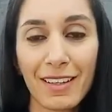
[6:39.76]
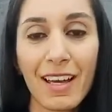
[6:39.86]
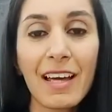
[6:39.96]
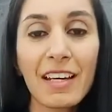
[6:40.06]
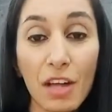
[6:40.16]

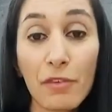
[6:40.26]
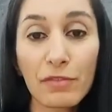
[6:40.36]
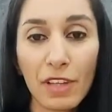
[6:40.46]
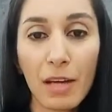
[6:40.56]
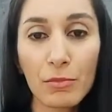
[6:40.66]

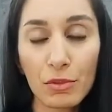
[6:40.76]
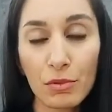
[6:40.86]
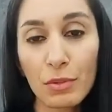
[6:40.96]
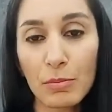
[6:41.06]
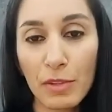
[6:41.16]
enough time to
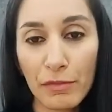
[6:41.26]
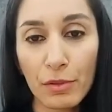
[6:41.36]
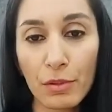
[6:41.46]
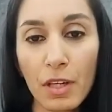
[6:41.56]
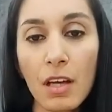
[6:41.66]
do it
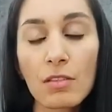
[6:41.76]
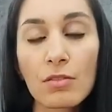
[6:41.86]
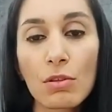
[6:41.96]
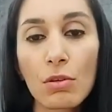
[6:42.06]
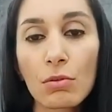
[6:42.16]
before.
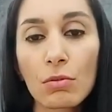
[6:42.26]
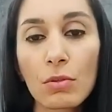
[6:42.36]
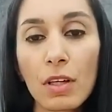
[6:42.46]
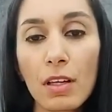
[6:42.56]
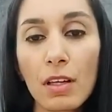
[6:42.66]

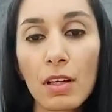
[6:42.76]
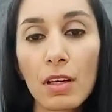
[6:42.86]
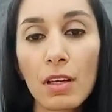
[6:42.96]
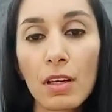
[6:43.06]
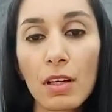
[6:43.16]

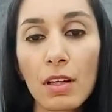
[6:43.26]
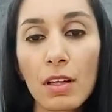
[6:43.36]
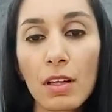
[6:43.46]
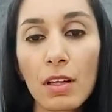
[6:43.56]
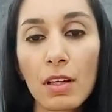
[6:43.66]
So this is the
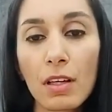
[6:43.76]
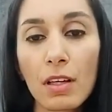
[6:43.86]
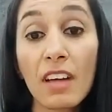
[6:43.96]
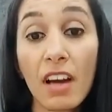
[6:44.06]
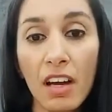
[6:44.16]

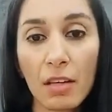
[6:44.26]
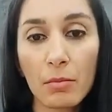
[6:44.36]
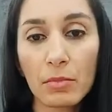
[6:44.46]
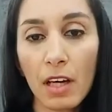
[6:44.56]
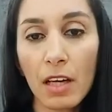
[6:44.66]
opportunity.
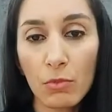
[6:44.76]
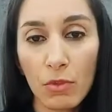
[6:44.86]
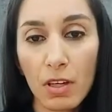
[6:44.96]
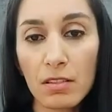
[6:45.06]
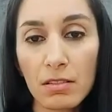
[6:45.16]
Time
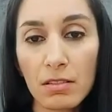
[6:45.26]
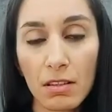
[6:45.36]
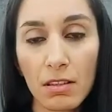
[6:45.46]
was